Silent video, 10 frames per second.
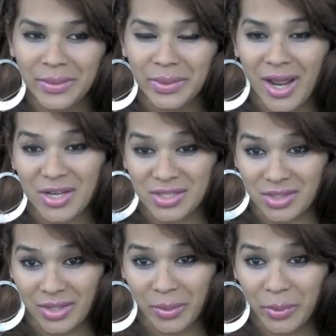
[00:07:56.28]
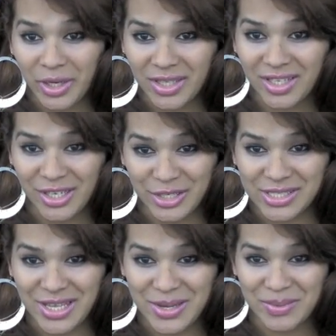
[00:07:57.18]
when I started working in the
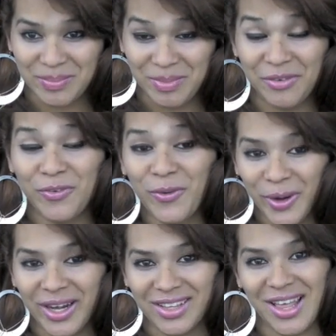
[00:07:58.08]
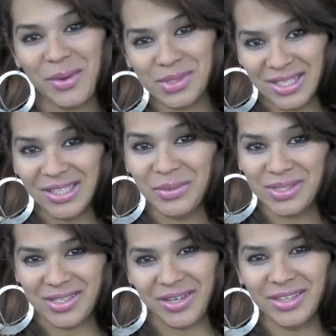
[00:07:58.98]
nursing home, before it, I was a little
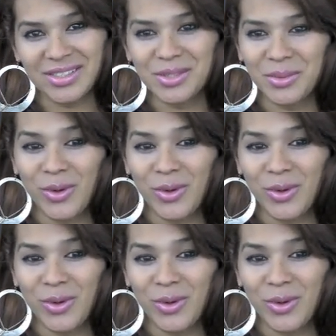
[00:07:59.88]
scared to